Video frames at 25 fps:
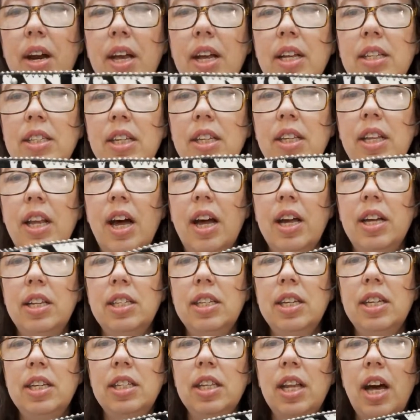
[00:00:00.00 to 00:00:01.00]
It's a
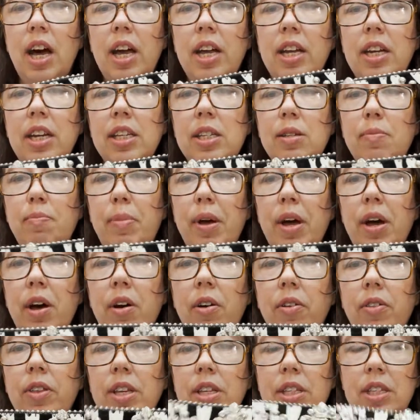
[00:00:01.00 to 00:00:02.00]
1990s
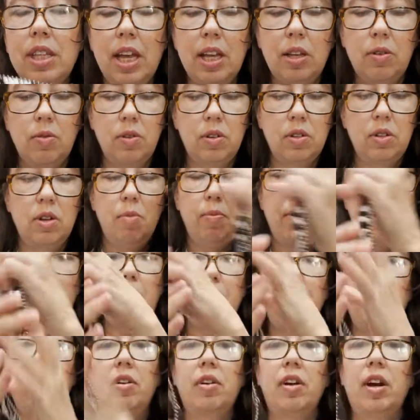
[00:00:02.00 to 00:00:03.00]
belt. These things were so
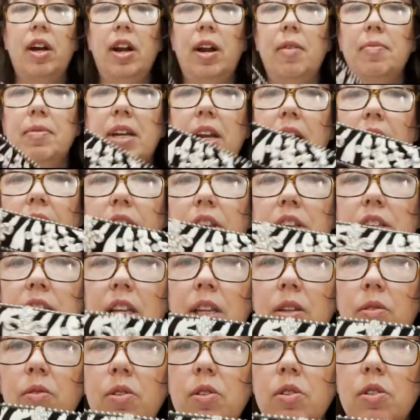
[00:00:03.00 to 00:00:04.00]
popular. Got it upside down. These
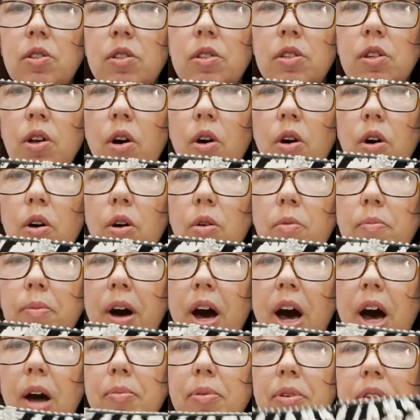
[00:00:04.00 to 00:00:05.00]
things were so
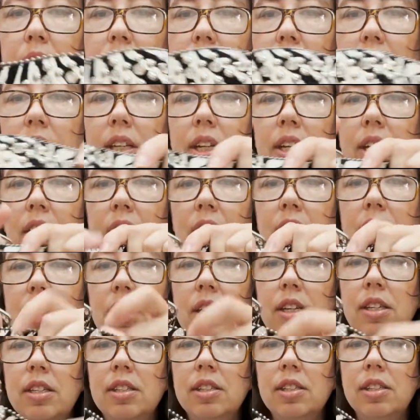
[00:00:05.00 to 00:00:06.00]
popular in the
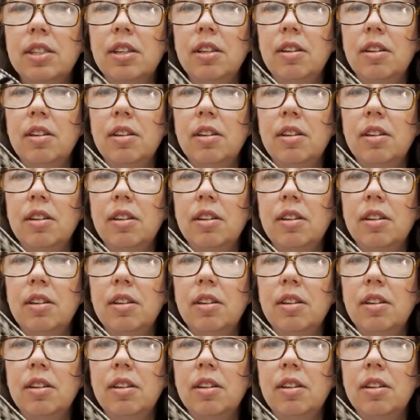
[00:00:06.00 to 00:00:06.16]
90s.